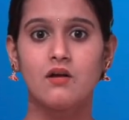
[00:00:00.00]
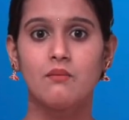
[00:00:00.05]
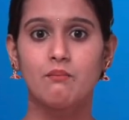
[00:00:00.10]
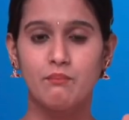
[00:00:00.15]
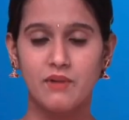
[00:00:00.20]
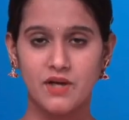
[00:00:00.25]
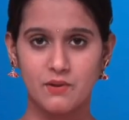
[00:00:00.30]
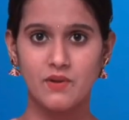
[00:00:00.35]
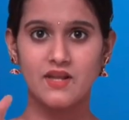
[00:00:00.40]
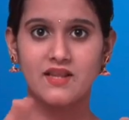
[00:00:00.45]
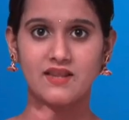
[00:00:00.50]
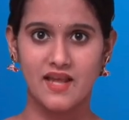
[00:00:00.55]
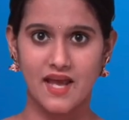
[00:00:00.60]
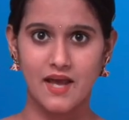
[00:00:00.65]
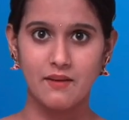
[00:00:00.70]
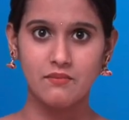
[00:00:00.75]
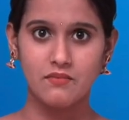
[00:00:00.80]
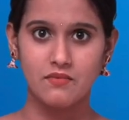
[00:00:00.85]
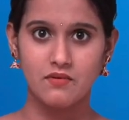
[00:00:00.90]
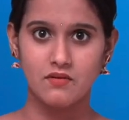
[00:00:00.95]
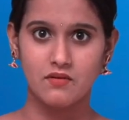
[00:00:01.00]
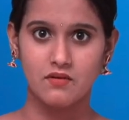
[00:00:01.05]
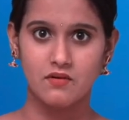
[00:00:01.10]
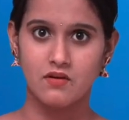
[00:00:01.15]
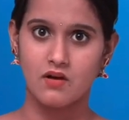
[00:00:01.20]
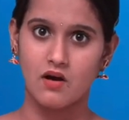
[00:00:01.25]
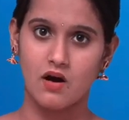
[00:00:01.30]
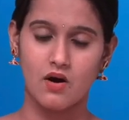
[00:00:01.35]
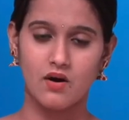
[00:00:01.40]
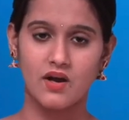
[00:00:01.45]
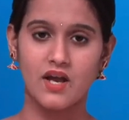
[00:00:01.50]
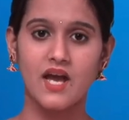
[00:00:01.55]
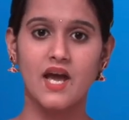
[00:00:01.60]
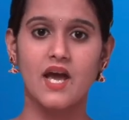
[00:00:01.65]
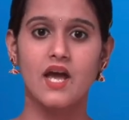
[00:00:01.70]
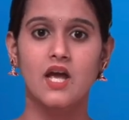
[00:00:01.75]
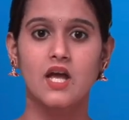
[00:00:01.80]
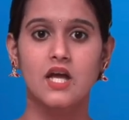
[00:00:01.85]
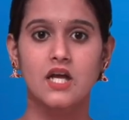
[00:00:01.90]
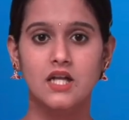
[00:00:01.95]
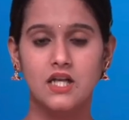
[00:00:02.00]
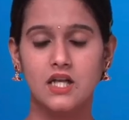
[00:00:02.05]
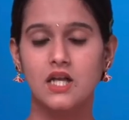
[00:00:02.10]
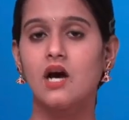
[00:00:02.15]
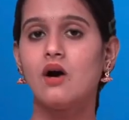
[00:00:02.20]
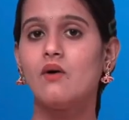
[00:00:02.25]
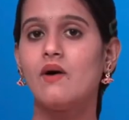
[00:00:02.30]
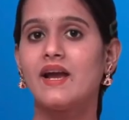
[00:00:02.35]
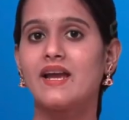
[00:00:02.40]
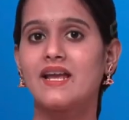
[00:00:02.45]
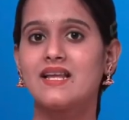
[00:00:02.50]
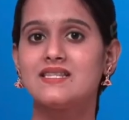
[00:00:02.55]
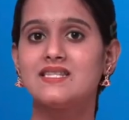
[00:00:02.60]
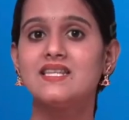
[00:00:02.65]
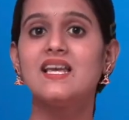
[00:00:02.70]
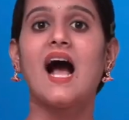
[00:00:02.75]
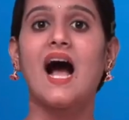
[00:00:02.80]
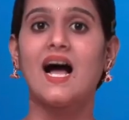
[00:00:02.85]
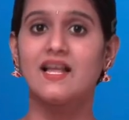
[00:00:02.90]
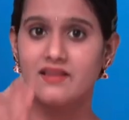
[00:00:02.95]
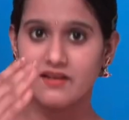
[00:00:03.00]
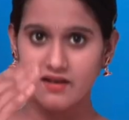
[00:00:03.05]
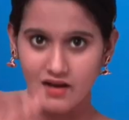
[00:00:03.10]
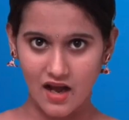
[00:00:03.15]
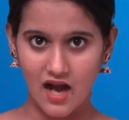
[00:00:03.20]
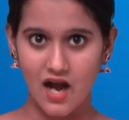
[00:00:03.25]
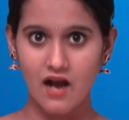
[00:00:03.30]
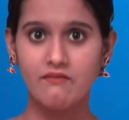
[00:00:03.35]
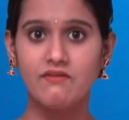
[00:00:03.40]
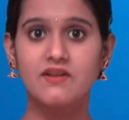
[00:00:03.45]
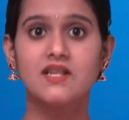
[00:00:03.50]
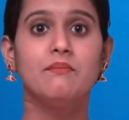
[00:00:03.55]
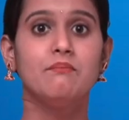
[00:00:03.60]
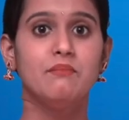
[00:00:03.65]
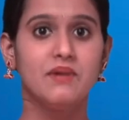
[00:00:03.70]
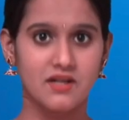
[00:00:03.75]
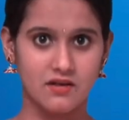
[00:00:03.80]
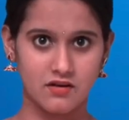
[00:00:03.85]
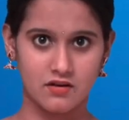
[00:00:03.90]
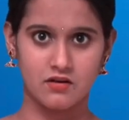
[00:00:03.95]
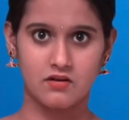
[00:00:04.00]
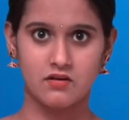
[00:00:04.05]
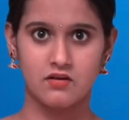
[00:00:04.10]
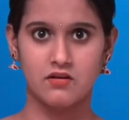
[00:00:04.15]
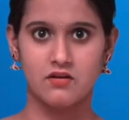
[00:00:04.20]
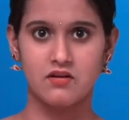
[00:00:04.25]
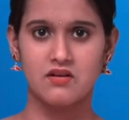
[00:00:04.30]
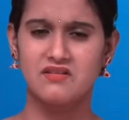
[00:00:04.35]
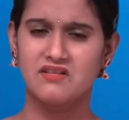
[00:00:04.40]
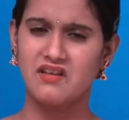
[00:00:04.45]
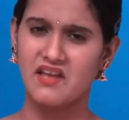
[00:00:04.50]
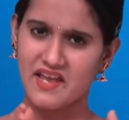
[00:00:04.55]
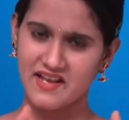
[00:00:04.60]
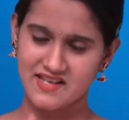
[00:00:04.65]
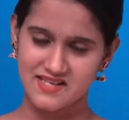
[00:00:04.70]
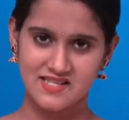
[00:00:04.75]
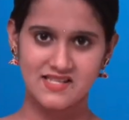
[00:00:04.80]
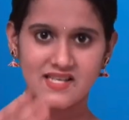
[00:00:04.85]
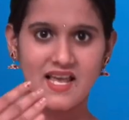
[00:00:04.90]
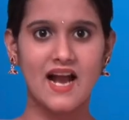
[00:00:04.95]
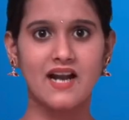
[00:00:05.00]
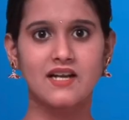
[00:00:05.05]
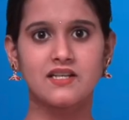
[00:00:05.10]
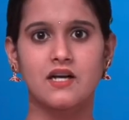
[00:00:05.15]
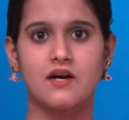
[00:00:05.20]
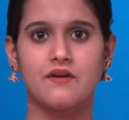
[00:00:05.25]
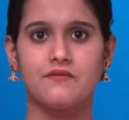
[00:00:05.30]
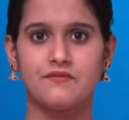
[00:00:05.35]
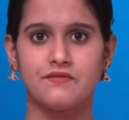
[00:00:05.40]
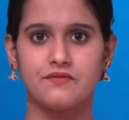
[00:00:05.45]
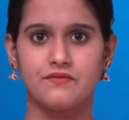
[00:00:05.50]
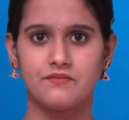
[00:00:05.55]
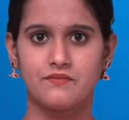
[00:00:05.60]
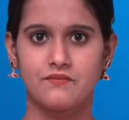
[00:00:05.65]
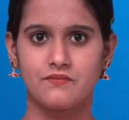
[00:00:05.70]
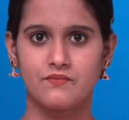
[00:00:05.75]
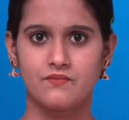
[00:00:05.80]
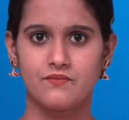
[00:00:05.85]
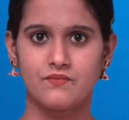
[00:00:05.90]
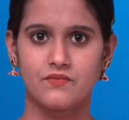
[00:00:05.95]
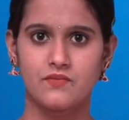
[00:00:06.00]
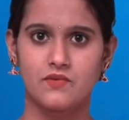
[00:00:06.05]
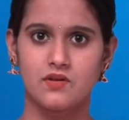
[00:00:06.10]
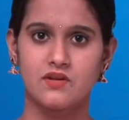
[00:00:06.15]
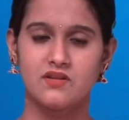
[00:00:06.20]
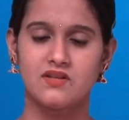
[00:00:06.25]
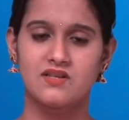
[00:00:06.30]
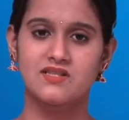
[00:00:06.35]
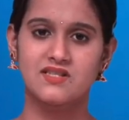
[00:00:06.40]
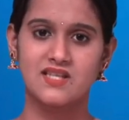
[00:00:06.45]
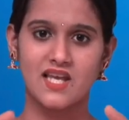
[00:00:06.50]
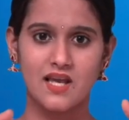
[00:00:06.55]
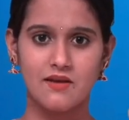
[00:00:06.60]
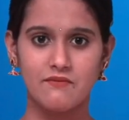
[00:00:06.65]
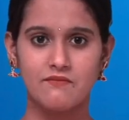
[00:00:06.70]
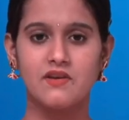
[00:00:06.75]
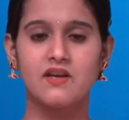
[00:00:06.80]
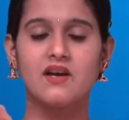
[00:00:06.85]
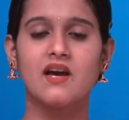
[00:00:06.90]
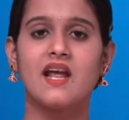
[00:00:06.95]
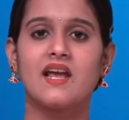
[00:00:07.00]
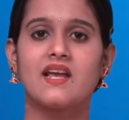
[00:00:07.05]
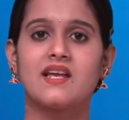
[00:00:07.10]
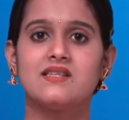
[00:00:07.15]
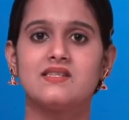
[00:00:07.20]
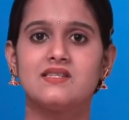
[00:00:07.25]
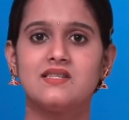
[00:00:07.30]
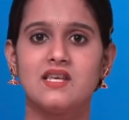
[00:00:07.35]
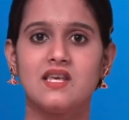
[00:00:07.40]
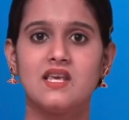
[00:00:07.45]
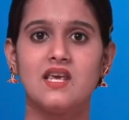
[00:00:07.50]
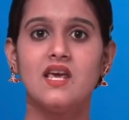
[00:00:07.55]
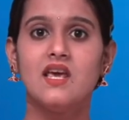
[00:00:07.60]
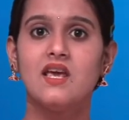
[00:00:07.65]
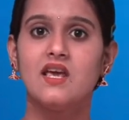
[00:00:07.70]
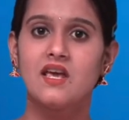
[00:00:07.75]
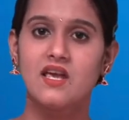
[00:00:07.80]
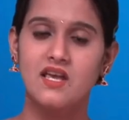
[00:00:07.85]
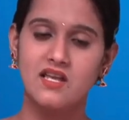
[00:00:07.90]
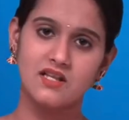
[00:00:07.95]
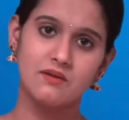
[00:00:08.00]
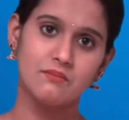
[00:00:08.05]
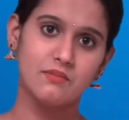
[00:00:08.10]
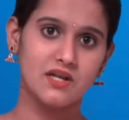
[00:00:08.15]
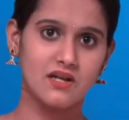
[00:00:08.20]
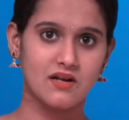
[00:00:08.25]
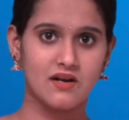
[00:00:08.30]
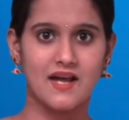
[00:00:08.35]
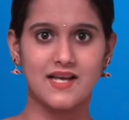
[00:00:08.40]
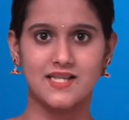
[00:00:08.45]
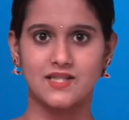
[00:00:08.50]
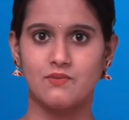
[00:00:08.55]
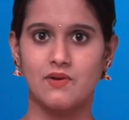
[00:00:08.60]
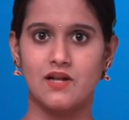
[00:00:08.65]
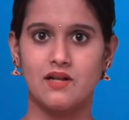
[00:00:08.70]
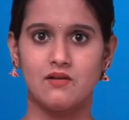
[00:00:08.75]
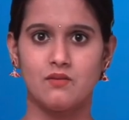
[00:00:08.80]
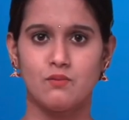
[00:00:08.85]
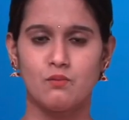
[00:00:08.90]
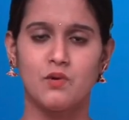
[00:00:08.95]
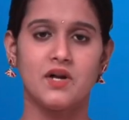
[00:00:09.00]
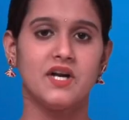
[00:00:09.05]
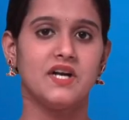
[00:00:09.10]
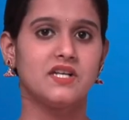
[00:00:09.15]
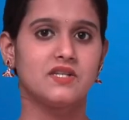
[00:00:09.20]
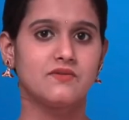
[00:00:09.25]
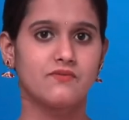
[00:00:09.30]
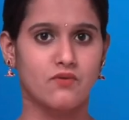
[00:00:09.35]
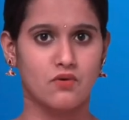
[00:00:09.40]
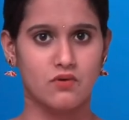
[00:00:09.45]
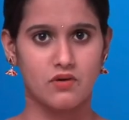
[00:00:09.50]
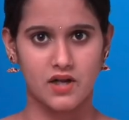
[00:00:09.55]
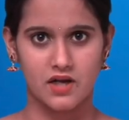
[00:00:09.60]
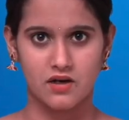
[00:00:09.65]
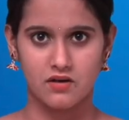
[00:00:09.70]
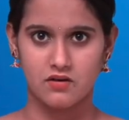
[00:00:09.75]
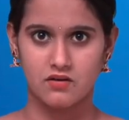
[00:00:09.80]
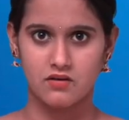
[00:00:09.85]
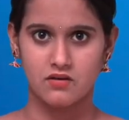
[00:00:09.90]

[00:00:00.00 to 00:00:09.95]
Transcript: between them, okay, now I can see other half in the mirror, the exact half, the same figure I can see in the mirror as well when it is folded.